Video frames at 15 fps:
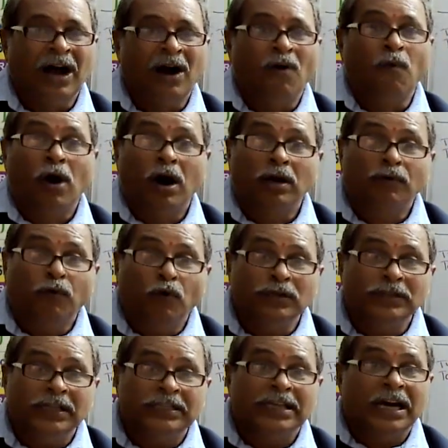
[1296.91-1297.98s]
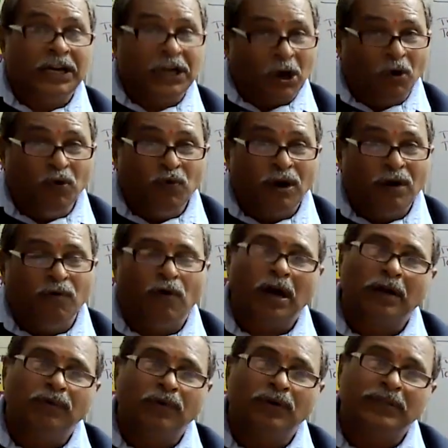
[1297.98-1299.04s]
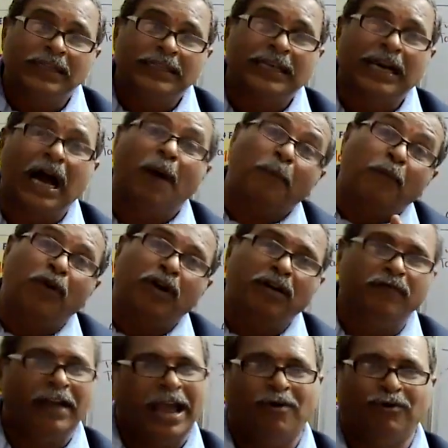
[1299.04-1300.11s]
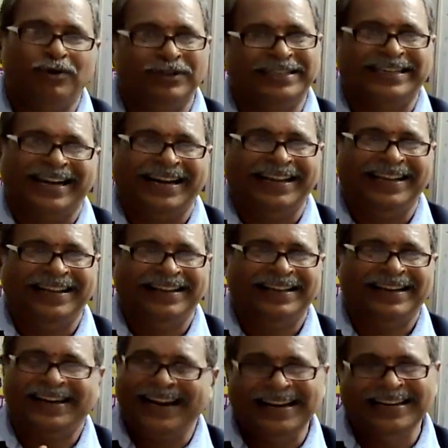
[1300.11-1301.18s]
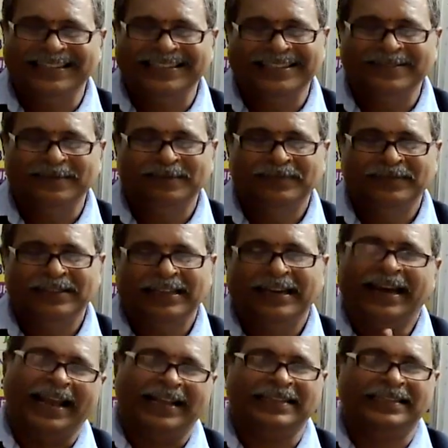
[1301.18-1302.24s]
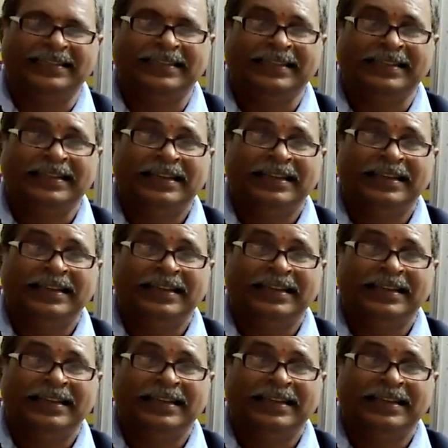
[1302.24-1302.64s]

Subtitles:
What forces are downward? What forces are upward? We have to study. Right. Next.